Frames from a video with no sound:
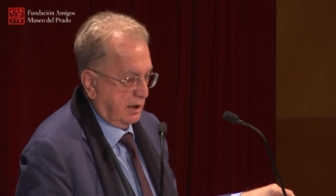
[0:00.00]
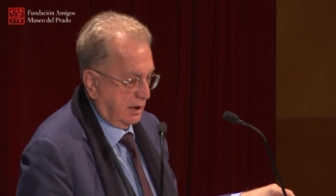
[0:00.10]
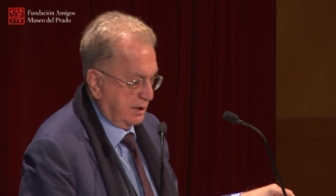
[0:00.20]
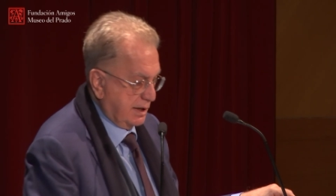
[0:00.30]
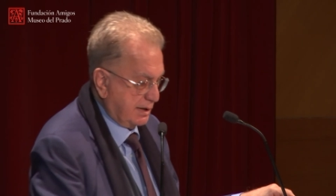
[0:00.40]

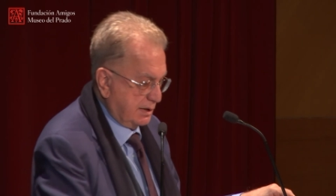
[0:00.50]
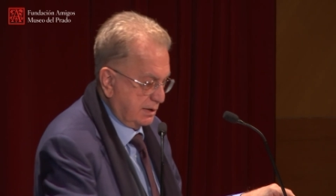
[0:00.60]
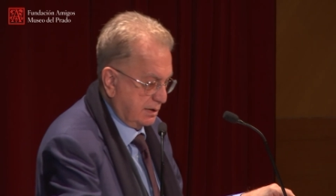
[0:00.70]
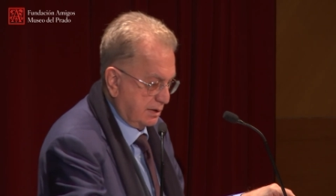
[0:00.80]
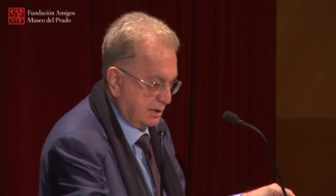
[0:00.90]
Another
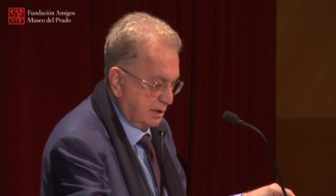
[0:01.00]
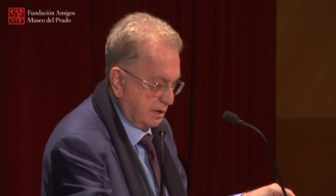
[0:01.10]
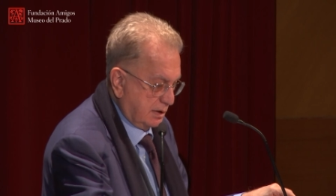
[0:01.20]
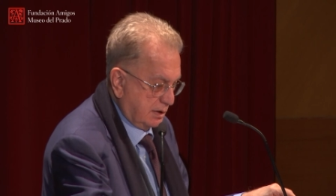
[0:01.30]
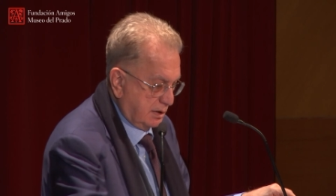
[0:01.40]

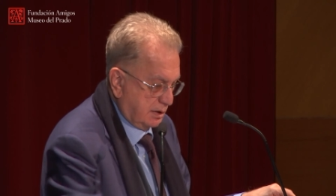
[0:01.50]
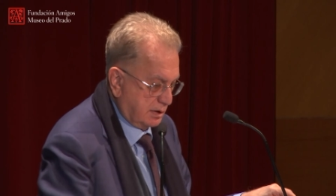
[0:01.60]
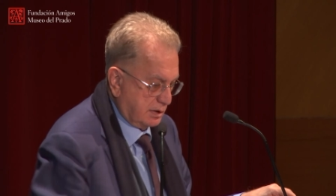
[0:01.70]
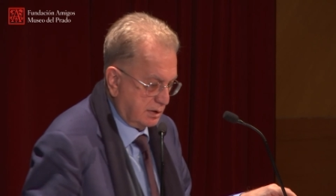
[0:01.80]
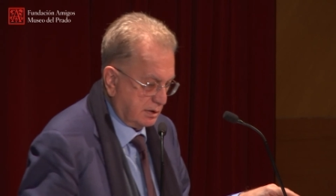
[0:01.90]

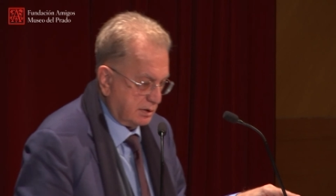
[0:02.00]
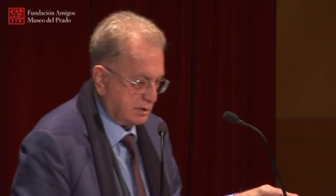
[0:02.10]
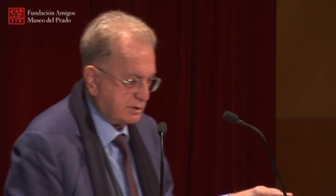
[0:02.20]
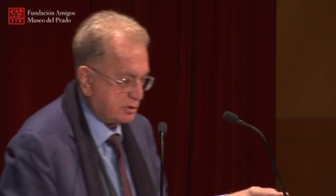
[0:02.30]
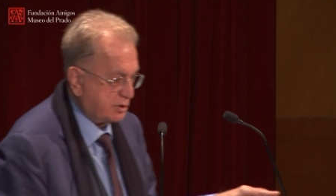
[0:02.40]
uh,
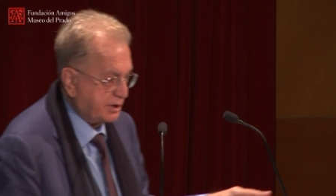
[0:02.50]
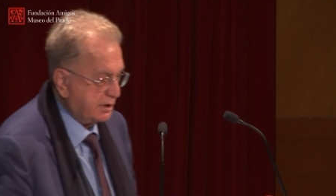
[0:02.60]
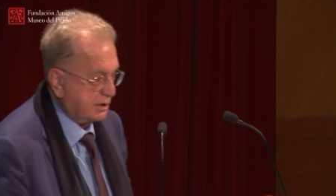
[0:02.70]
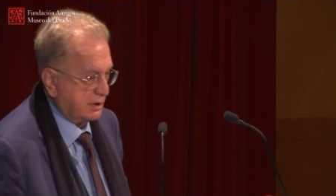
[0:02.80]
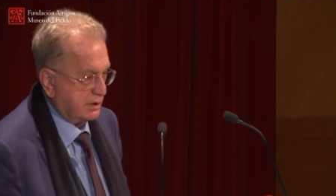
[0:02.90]
story,
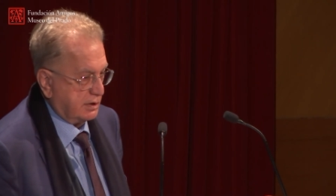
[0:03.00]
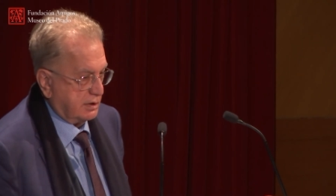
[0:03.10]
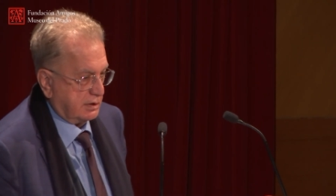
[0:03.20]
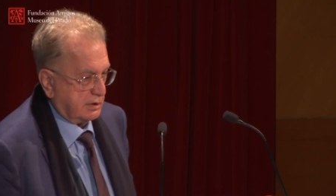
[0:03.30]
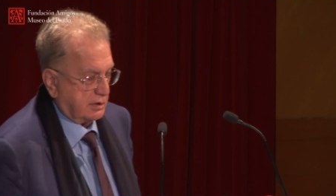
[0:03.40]

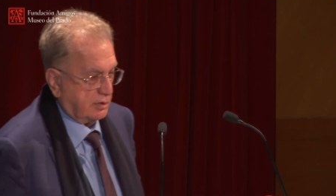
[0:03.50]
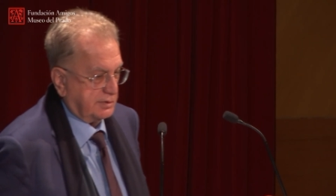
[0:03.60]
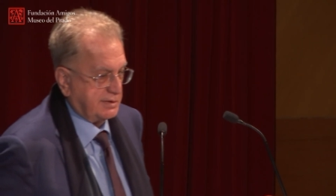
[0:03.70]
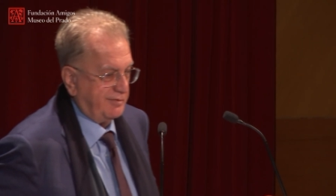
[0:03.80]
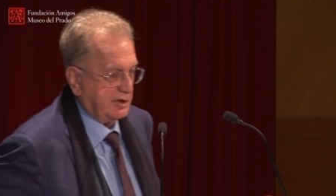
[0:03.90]

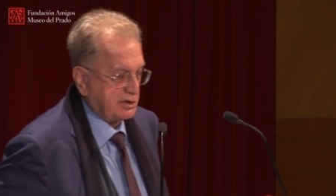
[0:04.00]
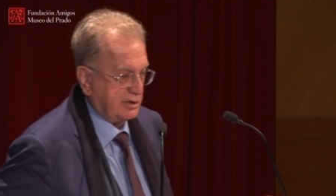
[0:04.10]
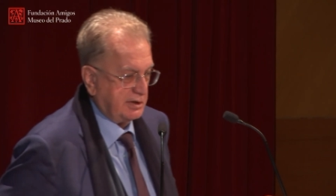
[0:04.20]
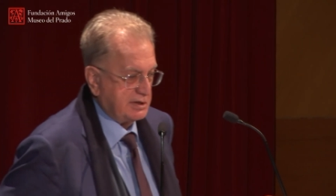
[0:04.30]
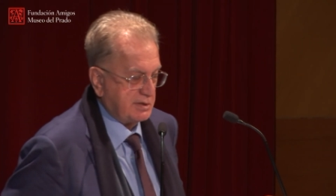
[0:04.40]
also
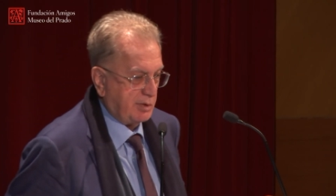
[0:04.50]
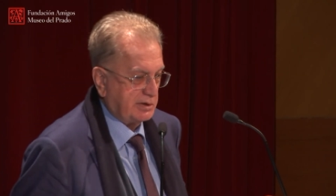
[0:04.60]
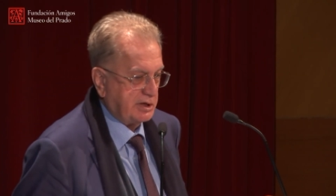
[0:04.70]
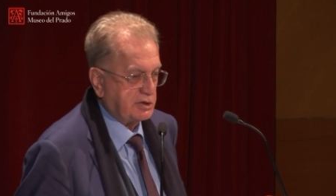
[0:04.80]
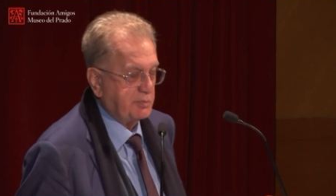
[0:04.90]
vertical, it's
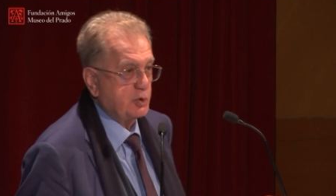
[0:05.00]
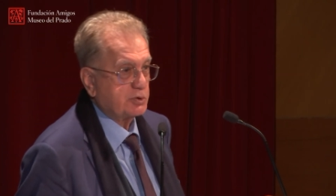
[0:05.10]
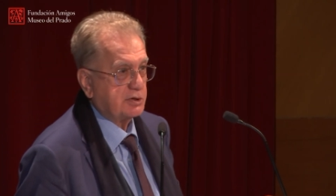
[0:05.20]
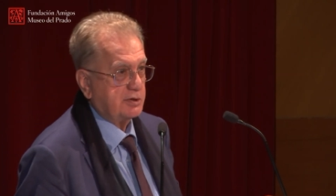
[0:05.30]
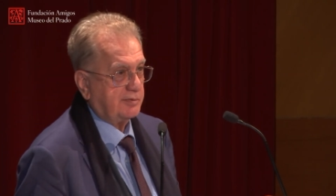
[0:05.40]
about
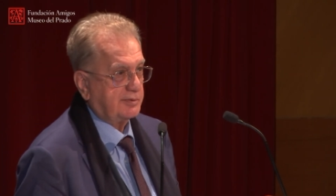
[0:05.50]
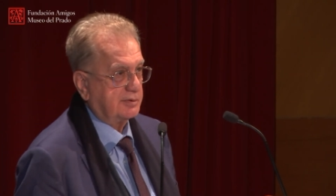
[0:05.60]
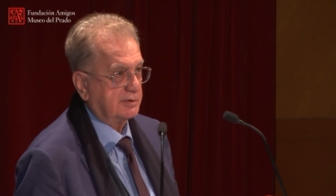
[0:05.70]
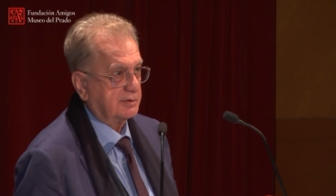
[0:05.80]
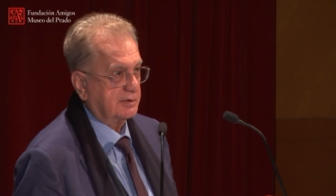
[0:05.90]
attribution of
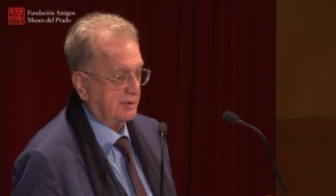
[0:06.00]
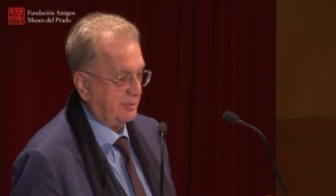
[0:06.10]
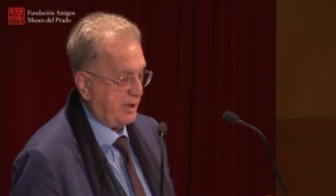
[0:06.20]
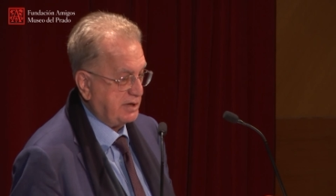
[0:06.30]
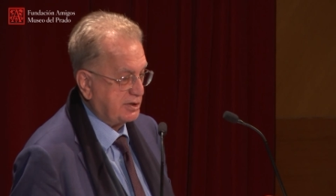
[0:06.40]
uh,
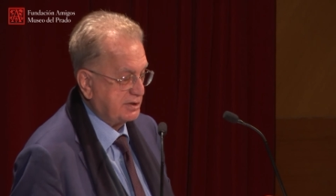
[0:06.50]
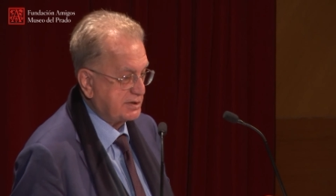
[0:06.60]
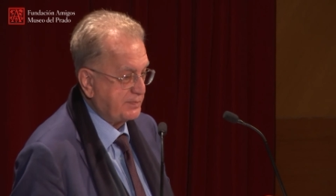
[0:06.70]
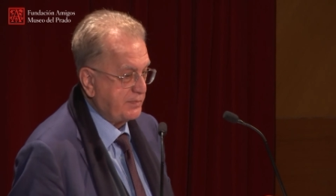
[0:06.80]
paintings.